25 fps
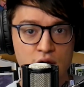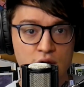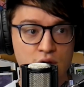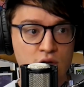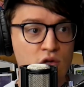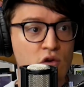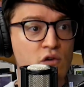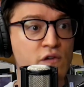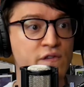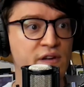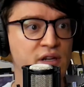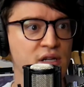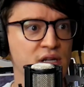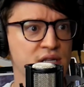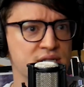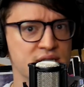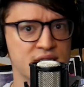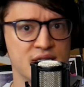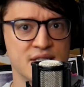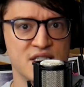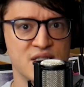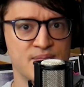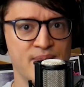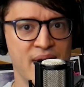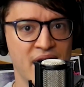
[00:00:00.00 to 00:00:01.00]
New villains
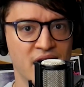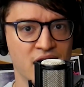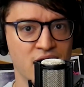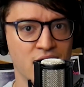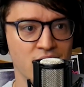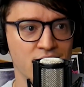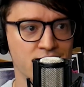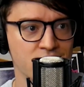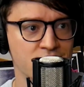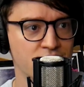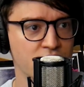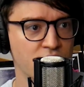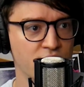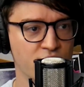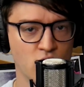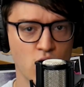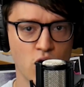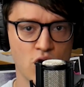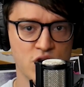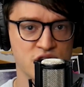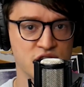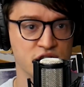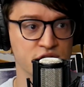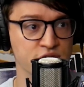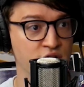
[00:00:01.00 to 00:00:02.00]
to spec on. Of
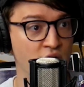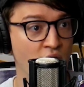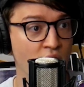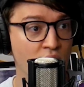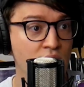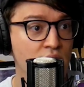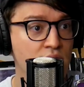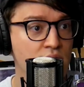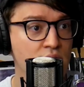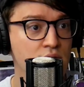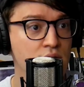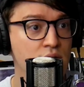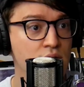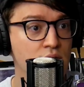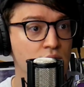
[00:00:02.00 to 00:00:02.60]
course, Null.